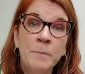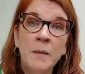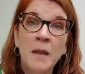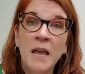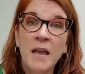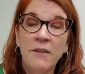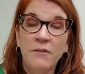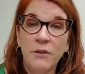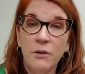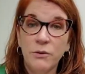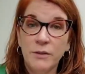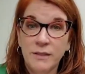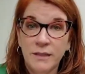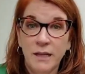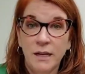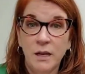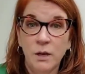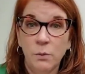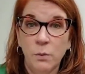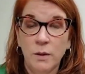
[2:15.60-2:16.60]
If you
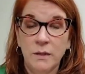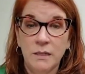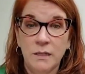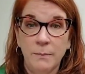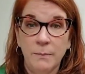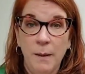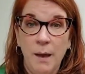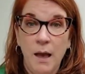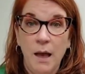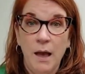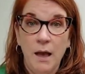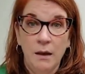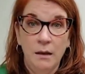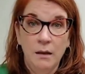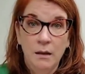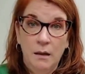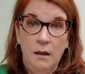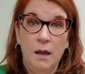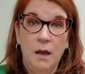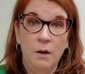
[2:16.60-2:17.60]
sit in one spot
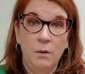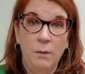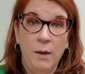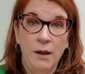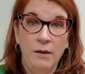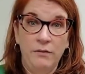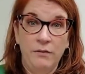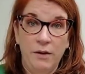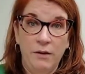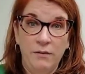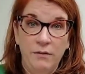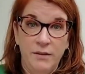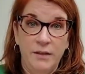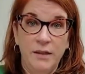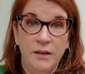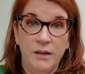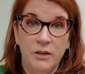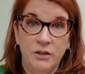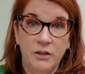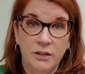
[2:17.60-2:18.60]
and wait for
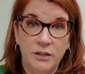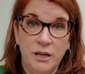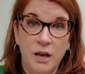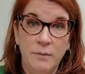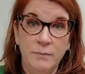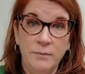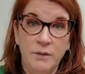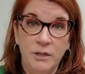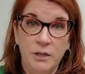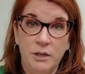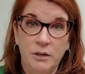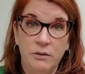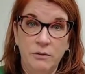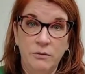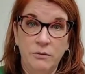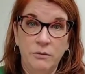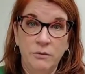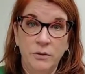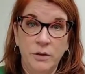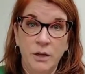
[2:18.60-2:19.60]
everything to just come to
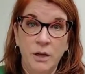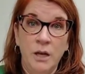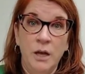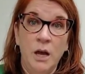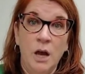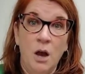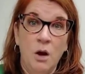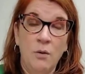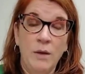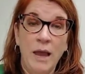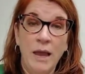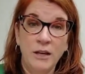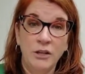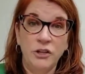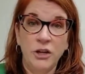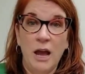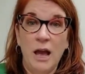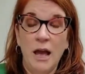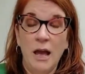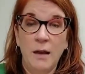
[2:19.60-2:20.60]
you, okay,
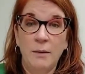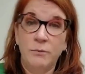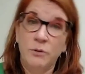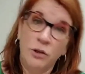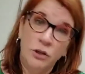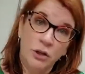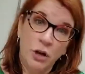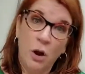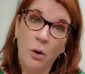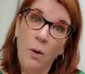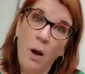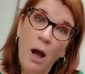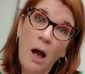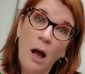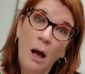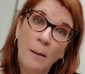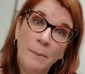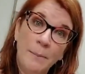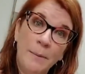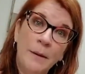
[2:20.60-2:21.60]
job, show
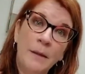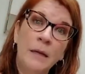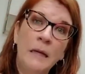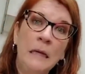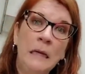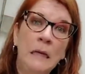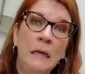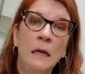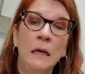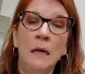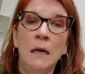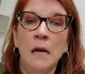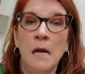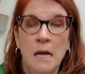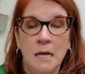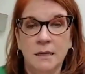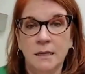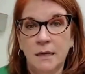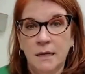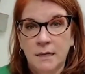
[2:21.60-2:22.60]
up,
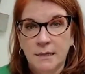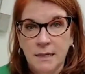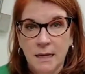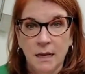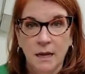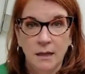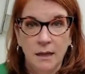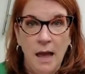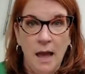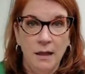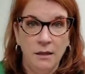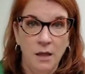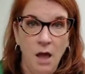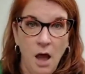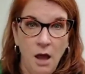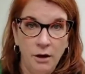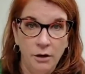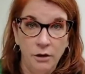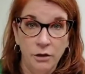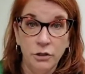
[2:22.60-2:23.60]
it's going to take a lot
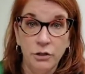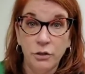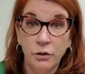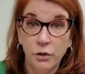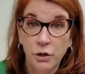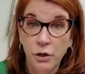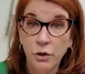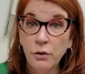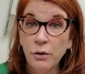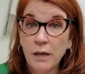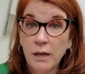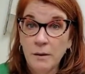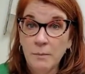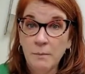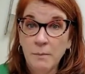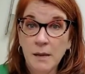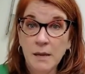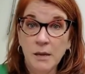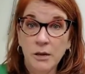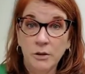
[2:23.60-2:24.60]
longer. So you can
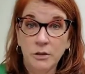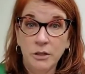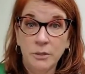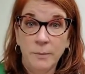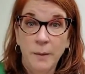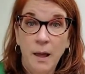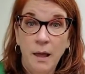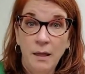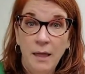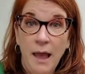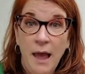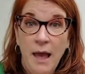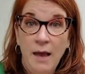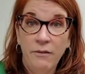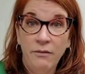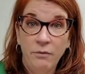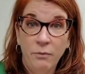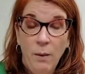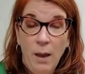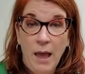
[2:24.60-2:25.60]
meet your spell
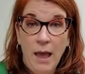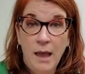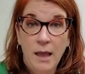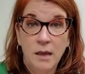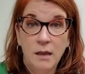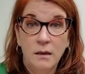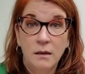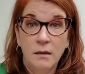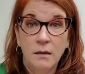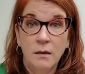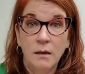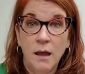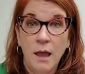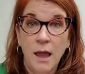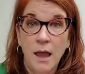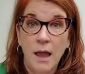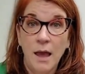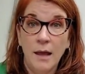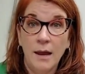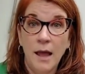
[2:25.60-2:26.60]
halfway
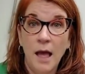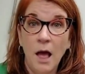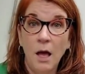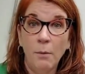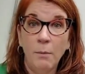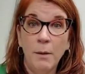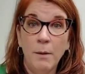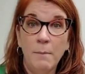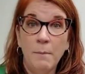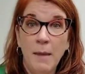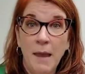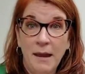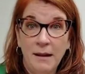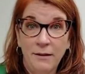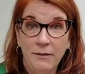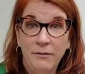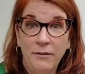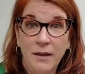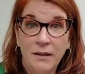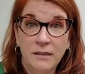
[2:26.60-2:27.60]
and help it
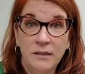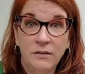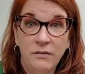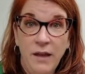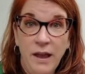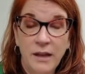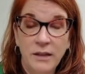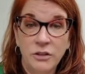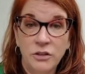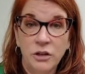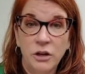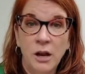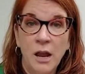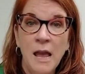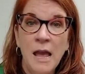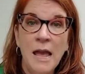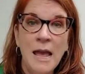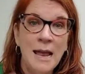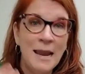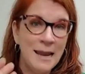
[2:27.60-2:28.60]
manifest faster,
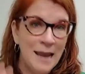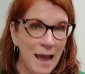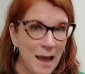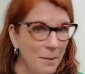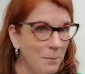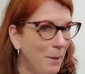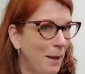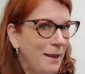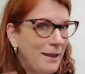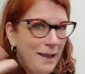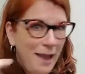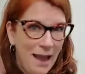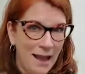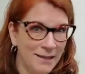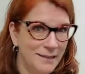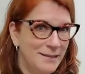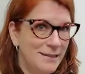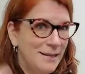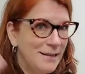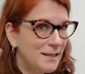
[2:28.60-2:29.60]
not by
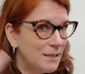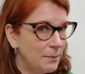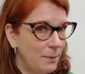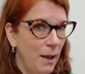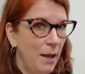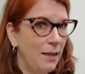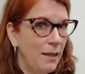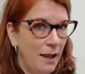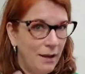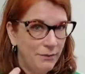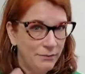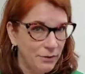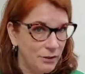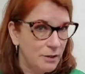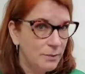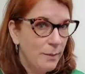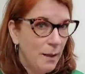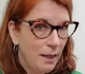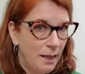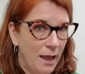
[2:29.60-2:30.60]
casting spell after
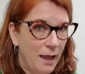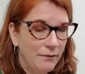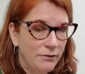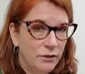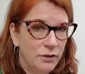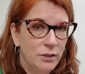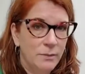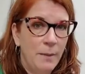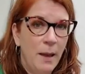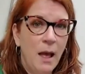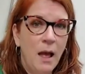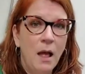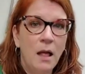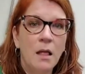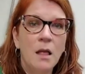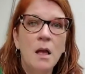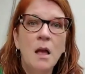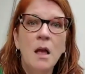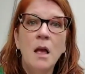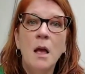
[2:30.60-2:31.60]
spell after spell,
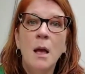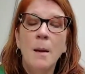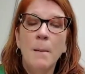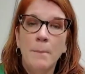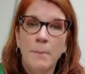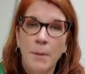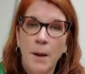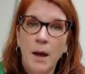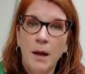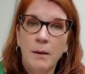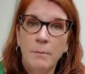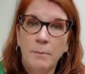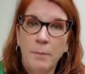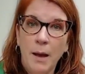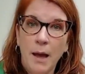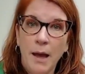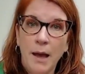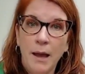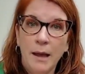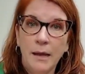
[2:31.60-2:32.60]
but
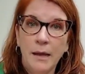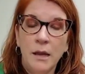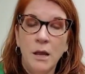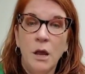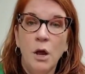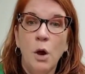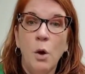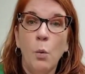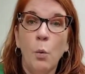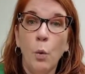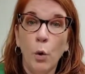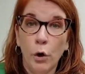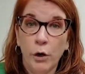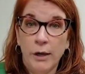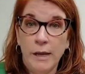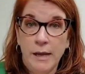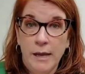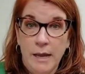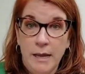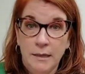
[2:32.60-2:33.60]
by
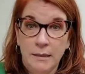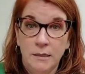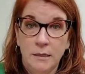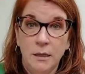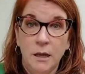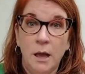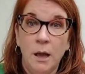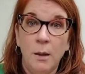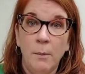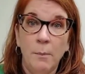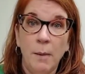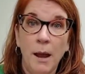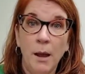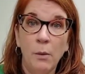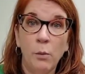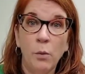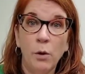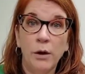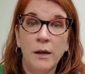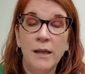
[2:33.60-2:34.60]
working it, by
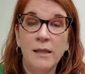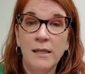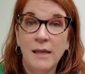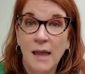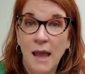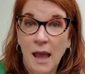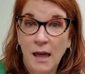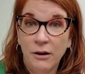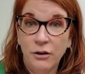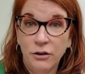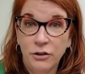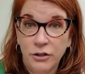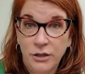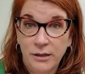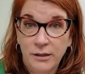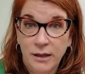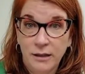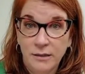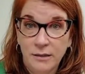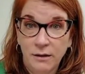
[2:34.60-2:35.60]
working the energy
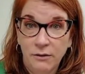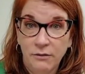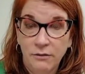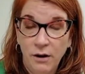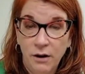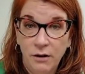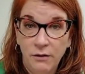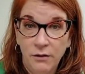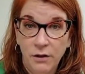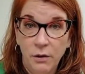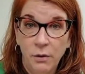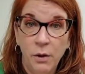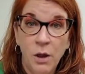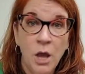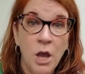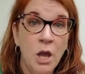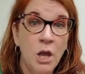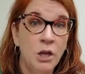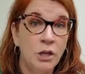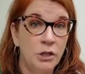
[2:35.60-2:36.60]
that's in front of you.
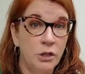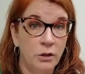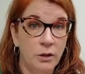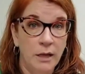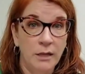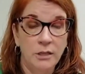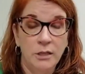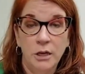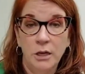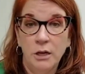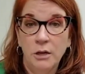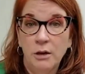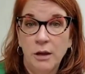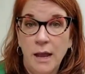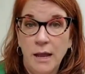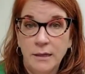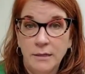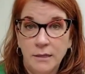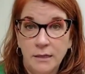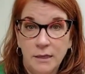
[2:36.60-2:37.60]
So let's say you're
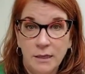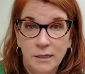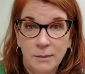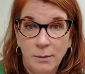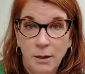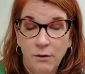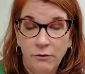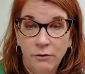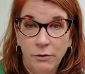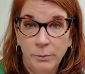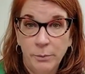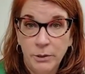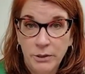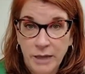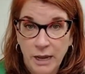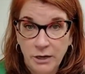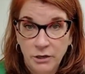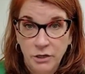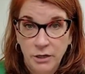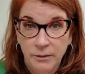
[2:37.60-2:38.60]
casting a spell for
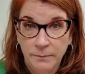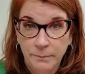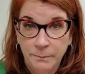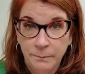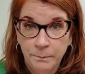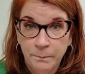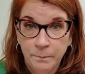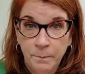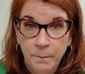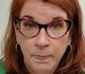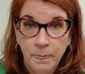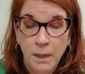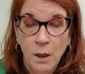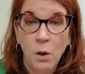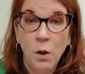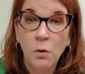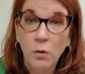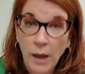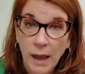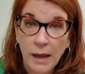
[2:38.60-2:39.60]
protection.
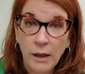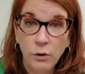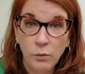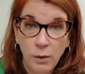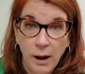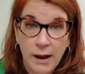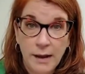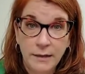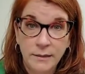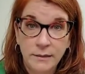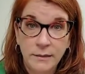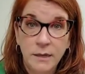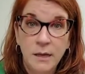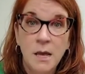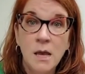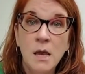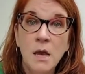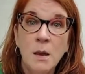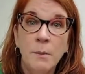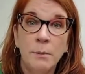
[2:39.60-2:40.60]
Okay, great.
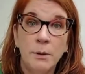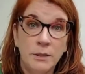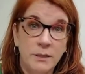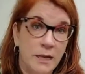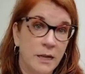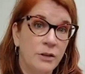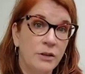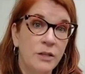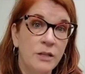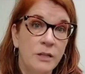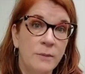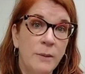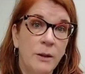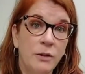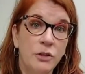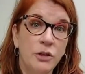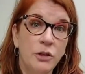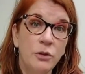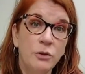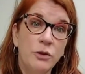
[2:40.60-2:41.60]
Protection
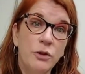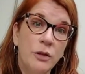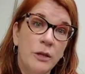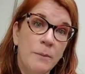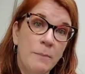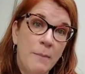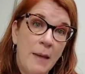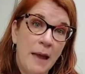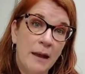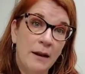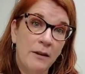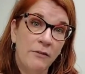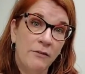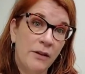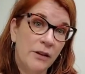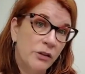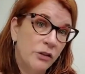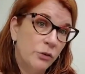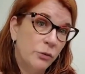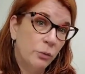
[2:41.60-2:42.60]
spells usually
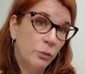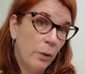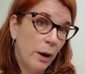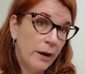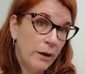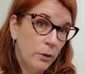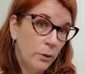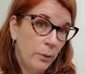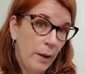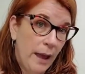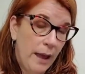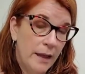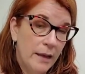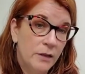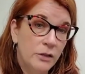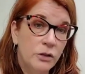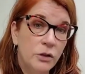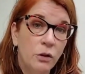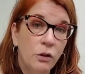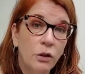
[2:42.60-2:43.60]
manifest right away.
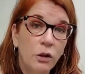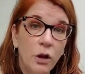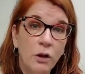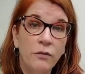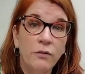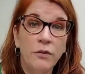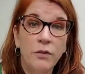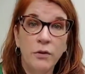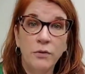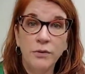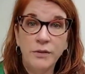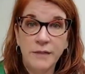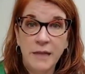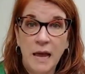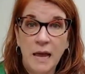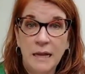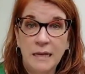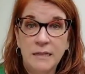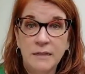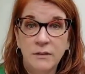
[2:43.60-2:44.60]
So look for those
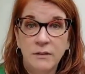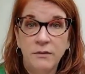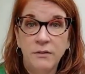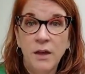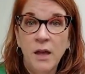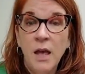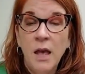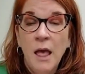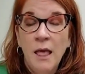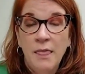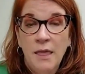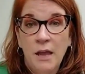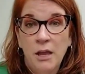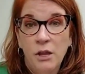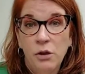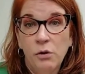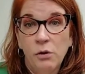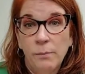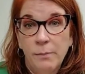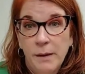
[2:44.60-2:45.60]
signs of that
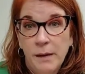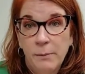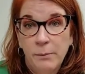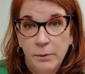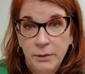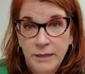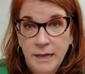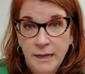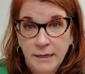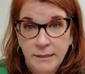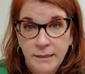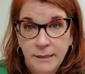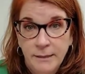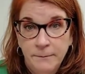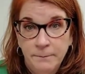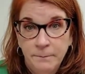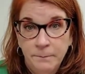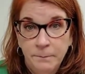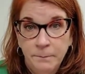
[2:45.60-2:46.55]
you are being protected.